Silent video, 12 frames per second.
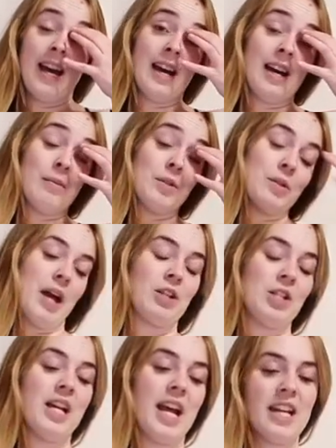Um, so I
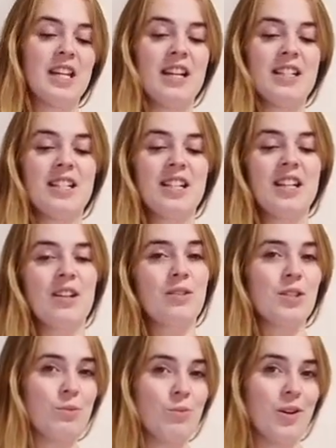actually like that it's you know
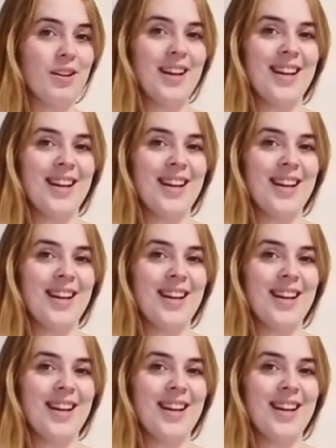just one